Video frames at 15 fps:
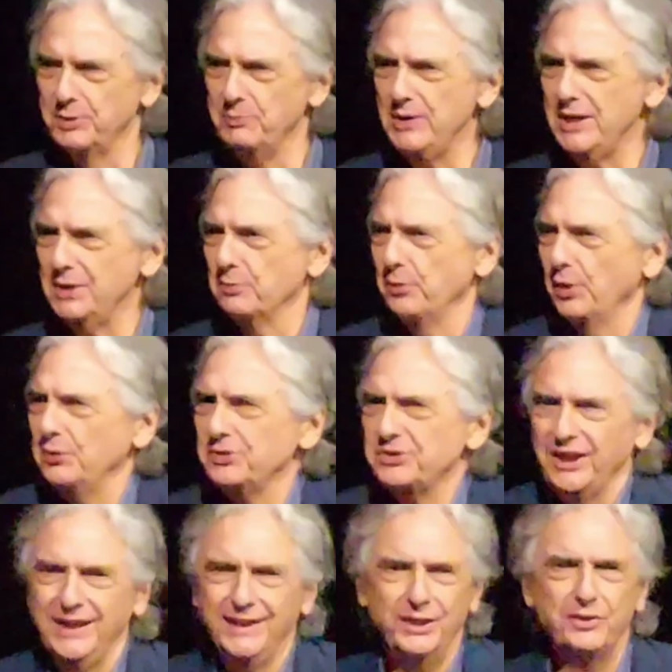to meet
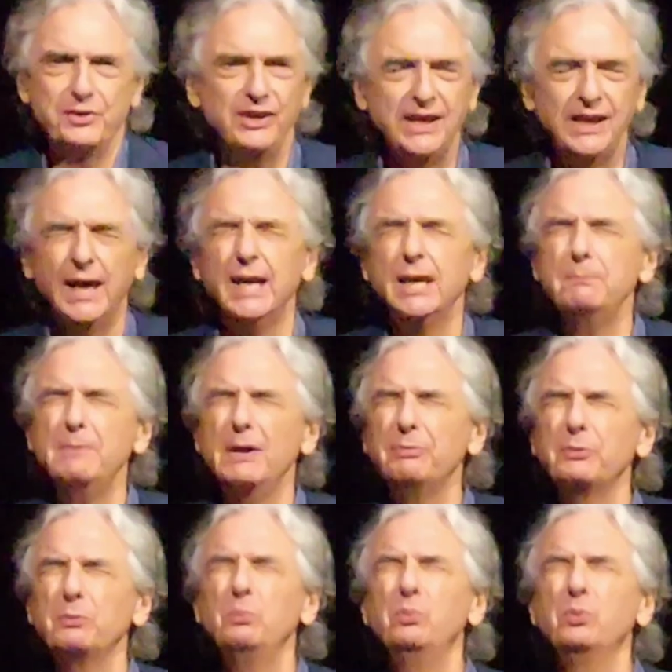Rosa and Enrique. It meant the